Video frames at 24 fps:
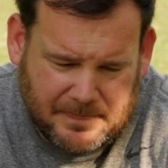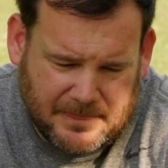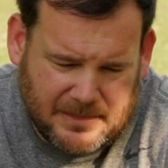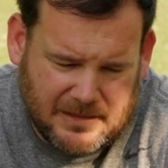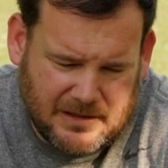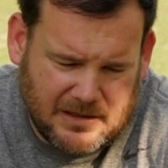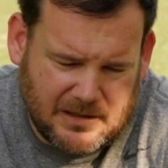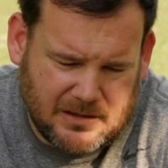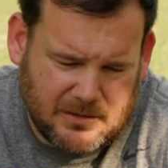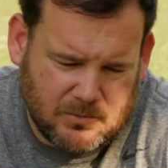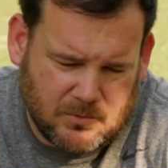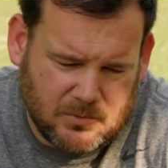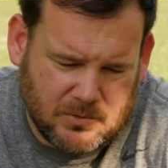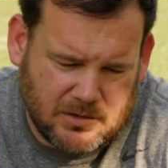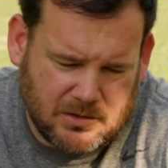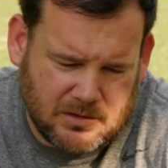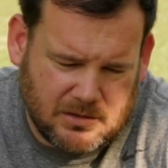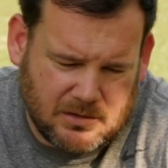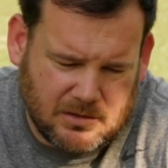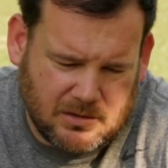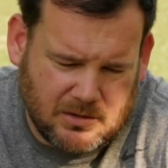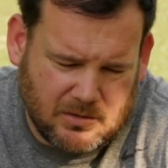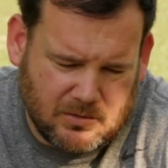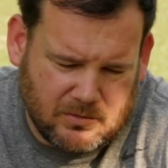Then we're
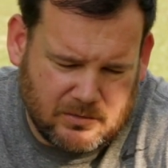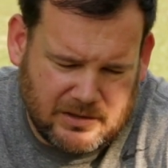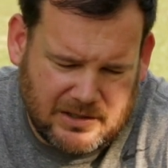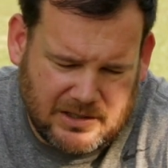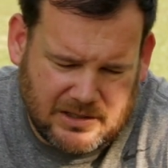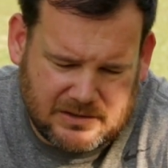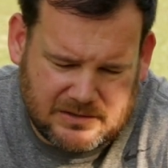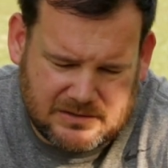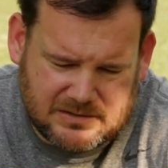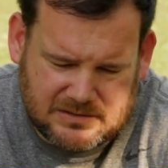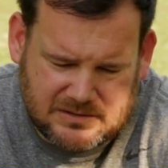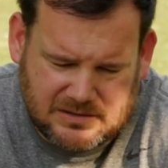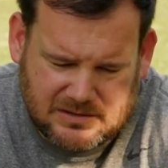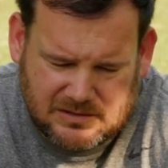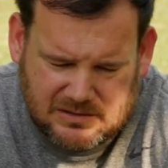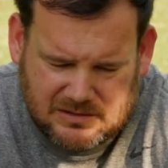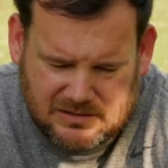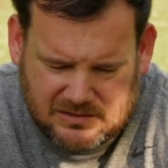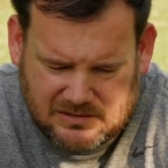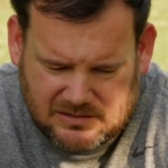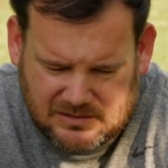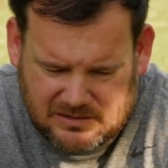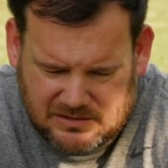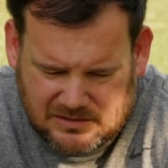gonna go next
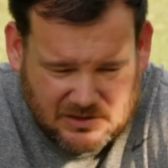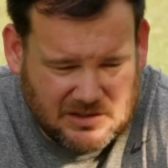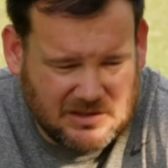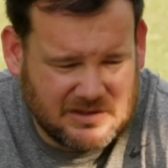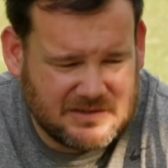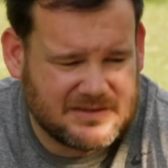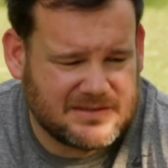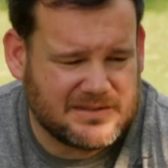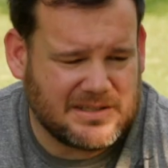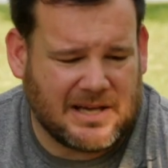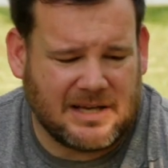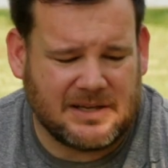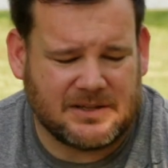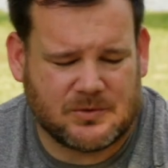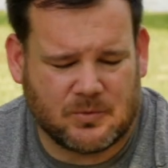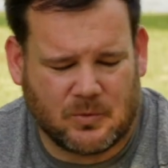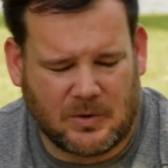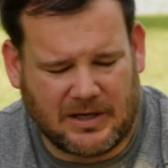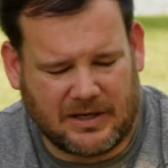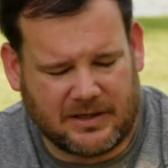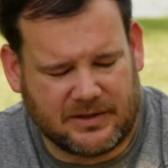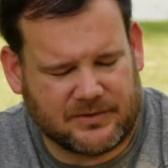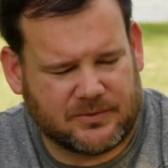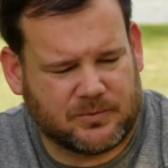size
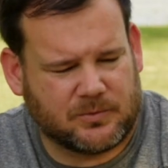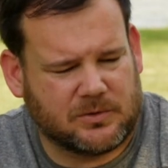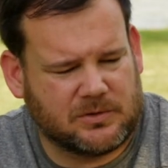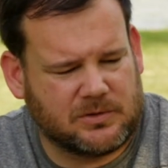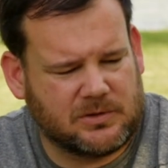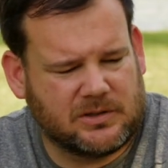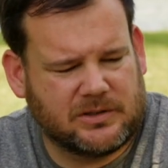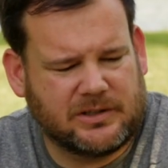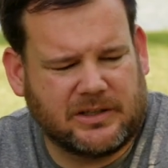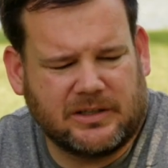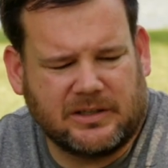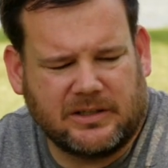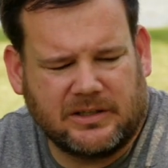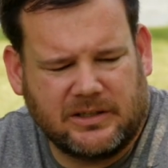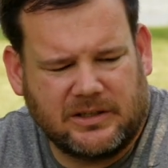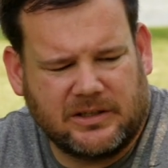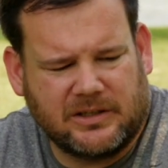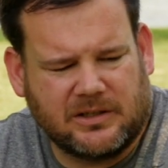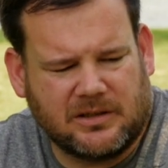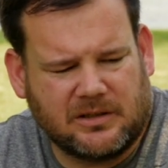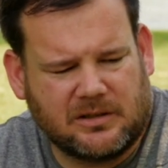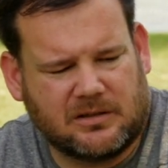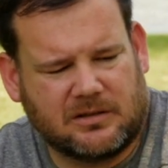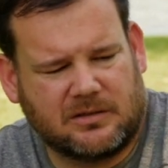wise, we're looking
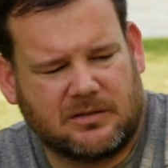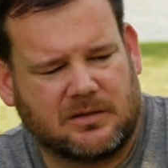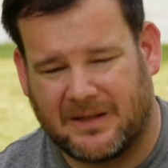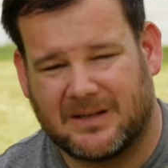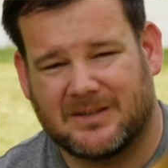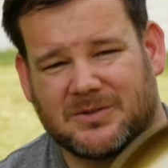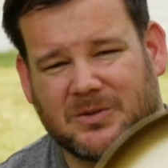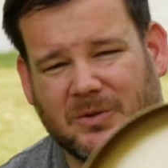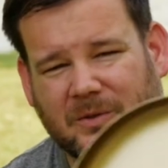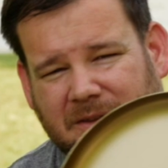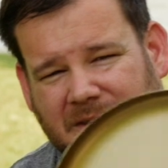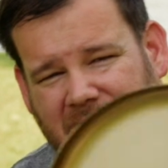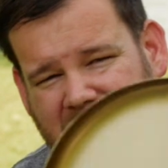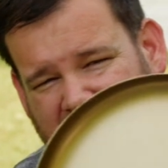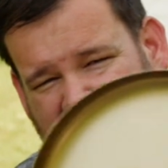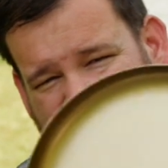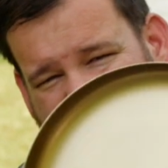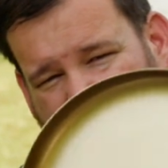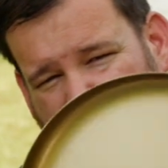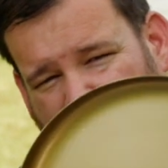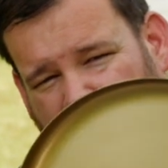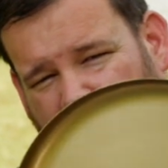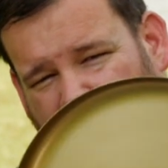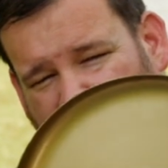here. So this
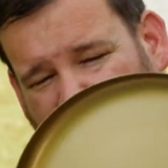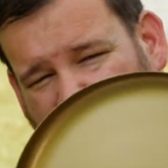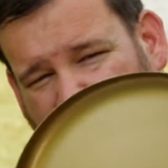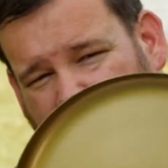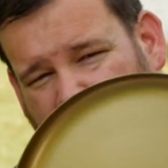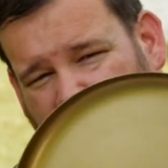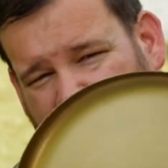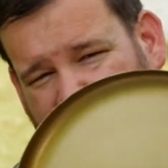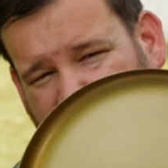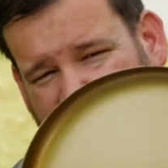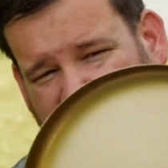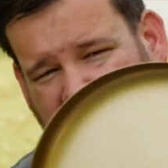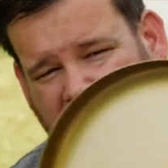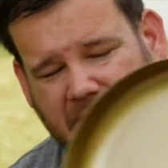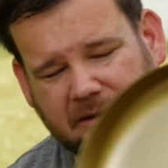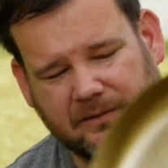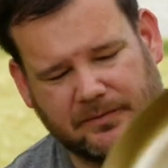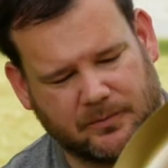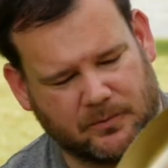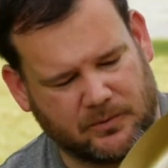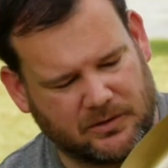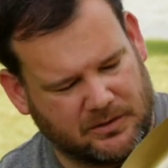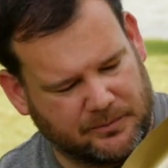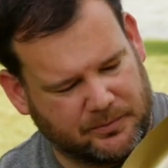is where we're gonna put the
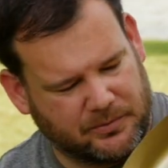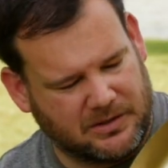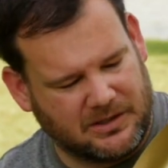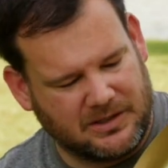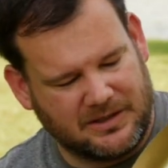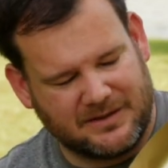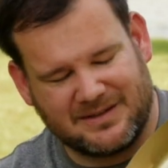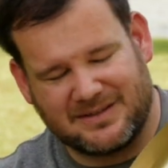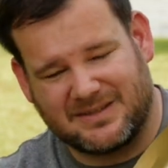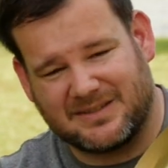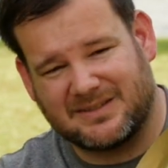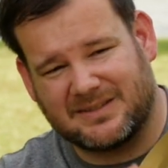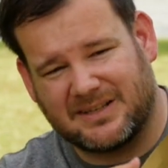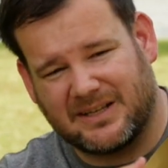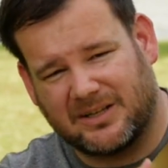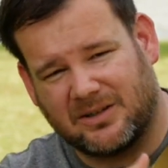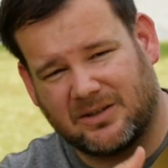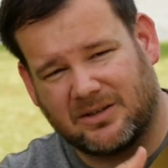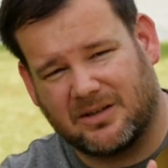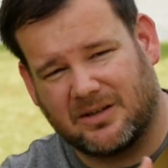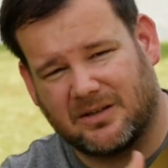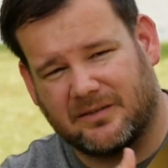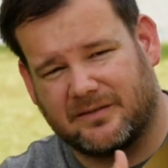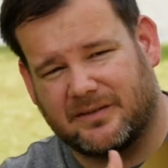leaf. We're gonna put it on the
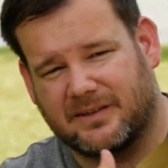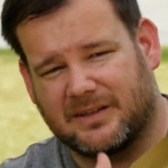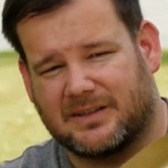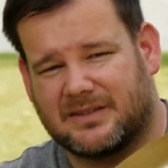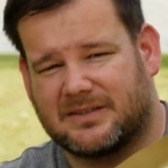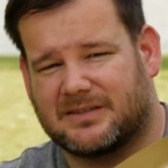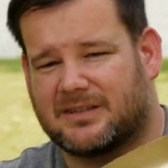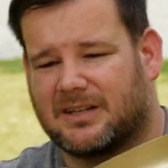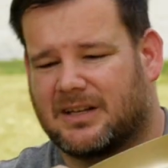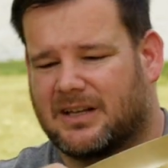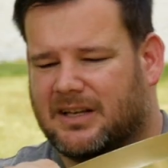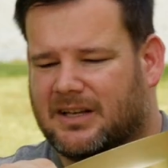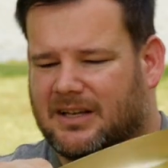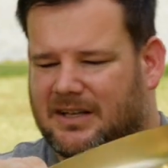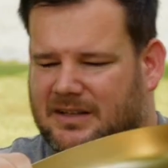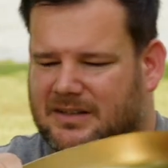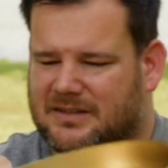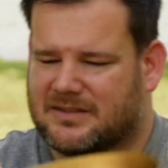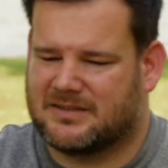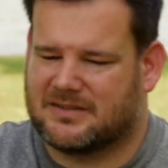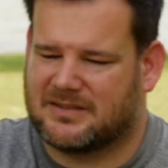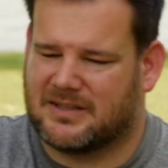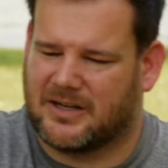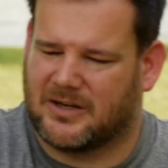center of this
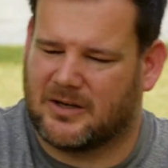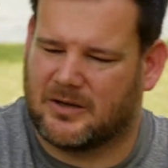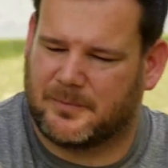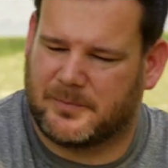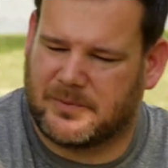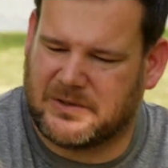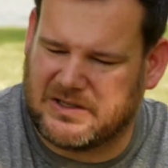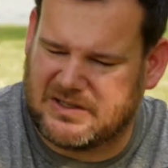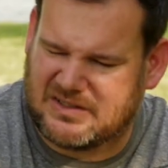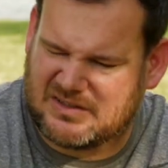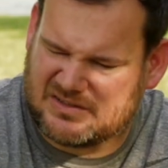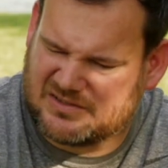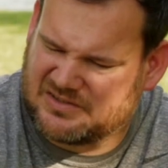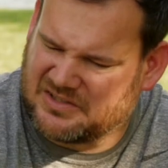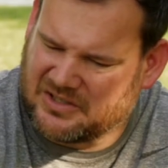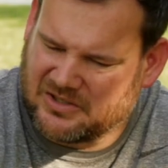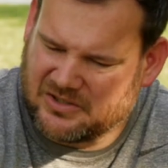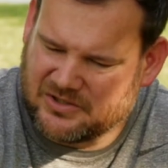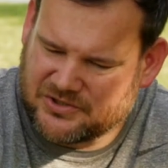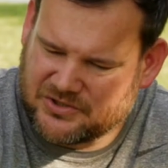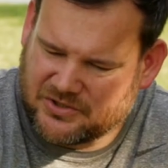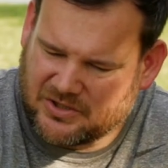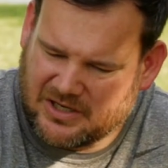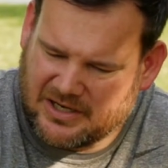centerpiece,
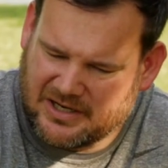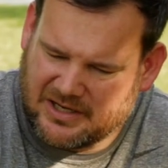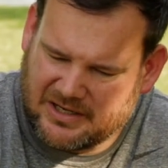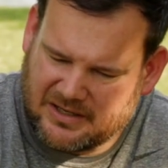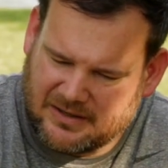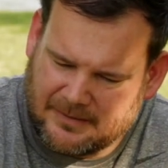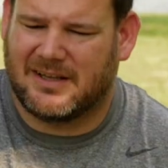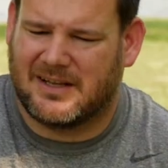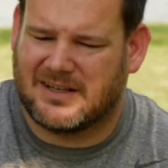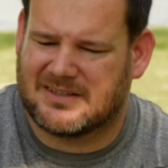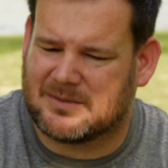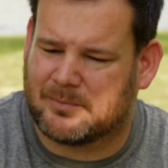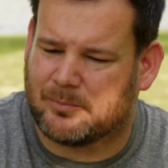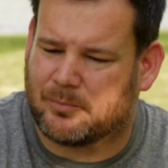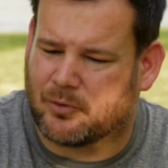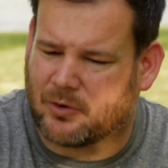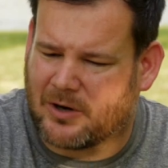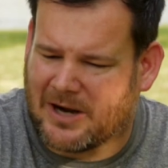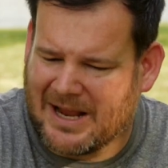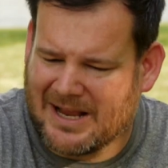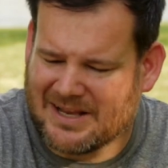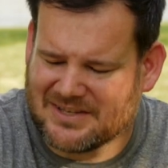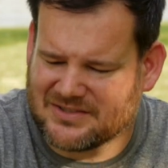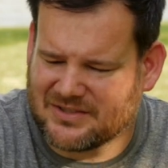center tray. has a
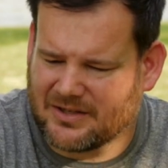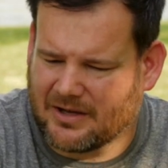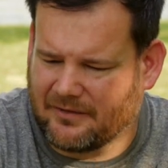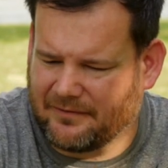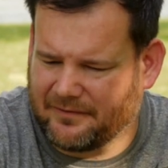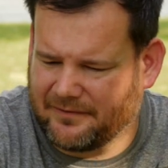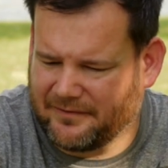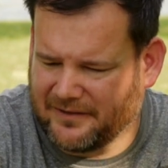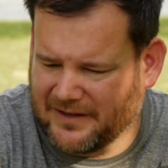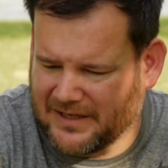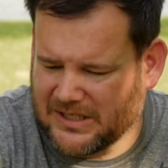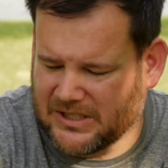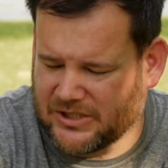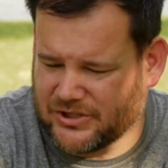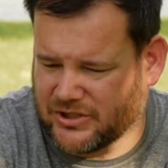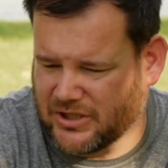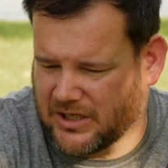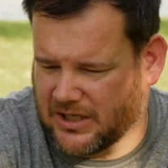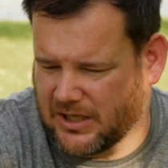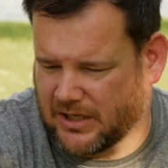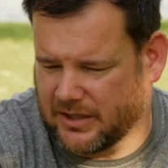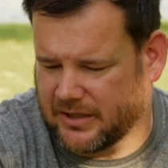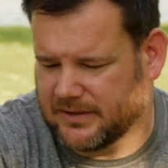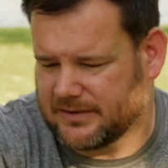brass finish
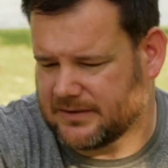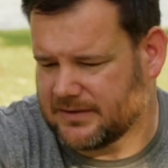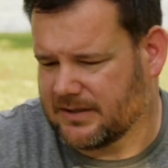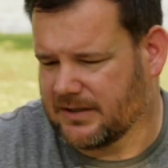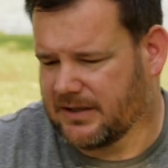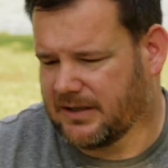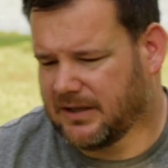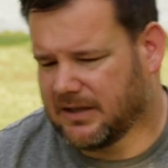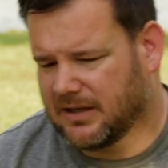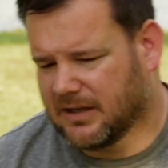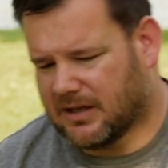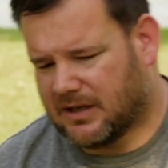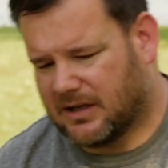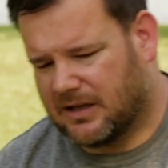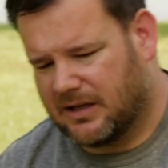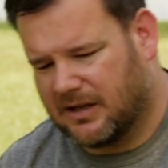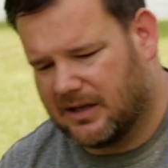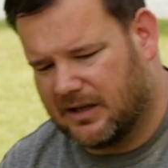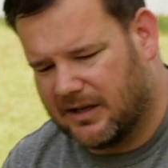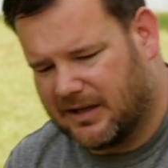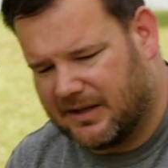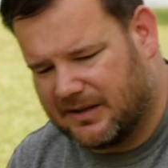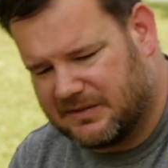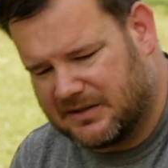on it.
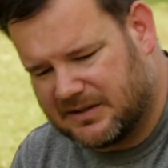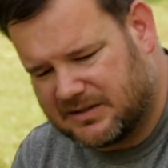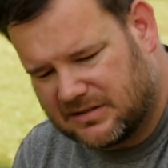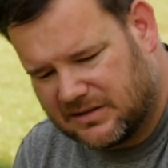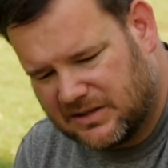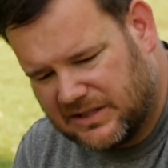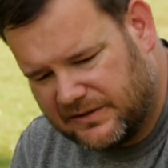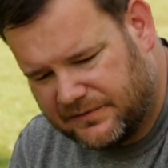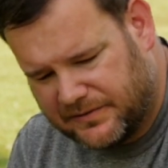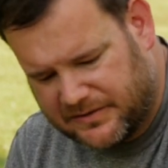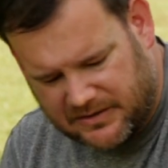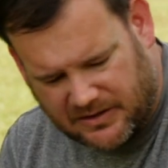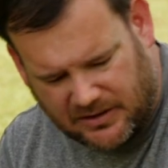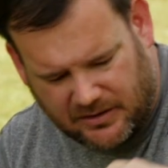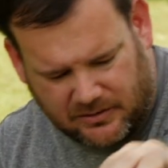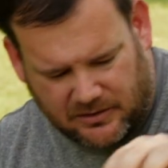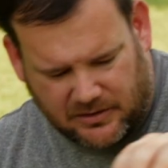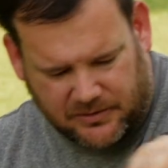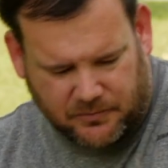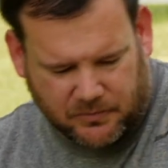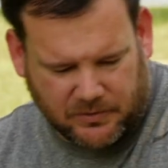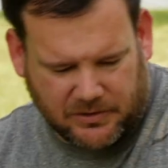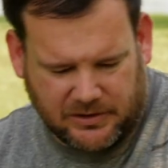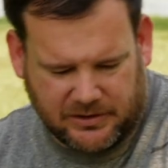Uh, and this leaf is gonna
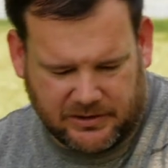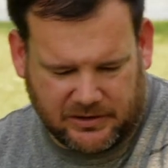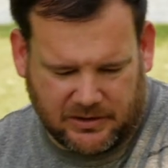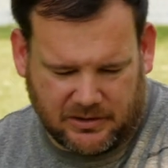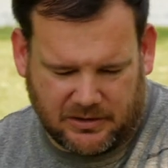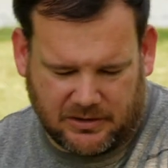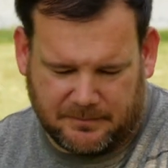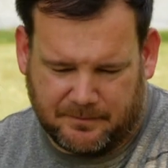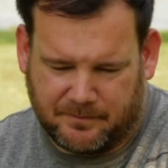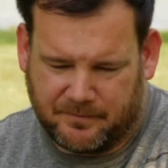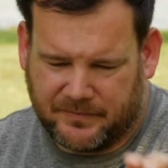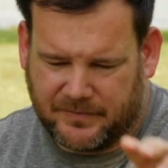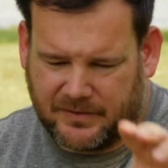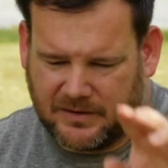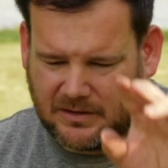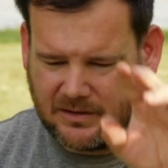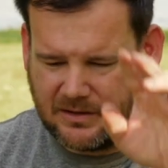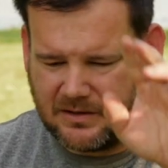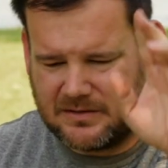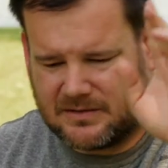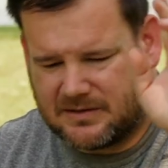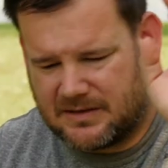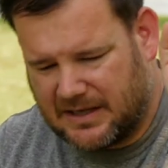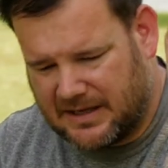look really good
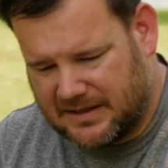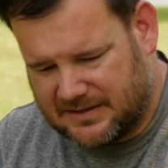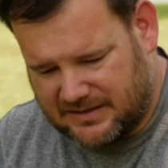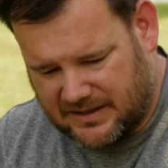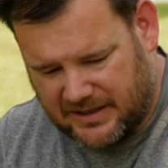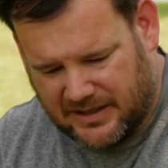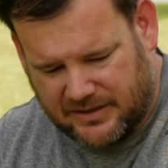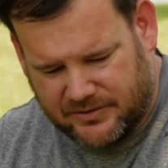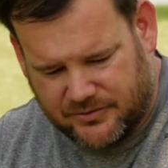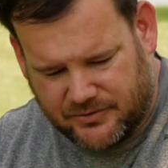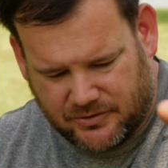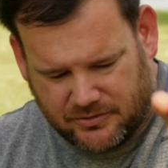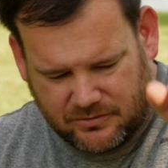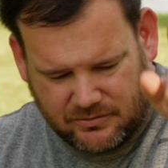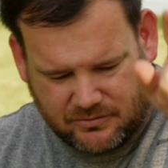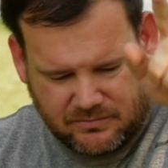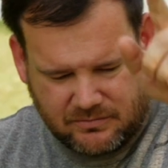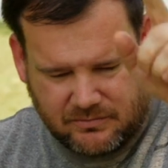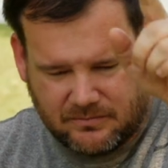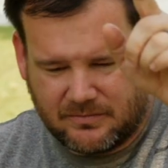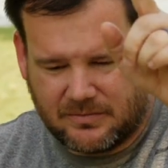because as Andrew,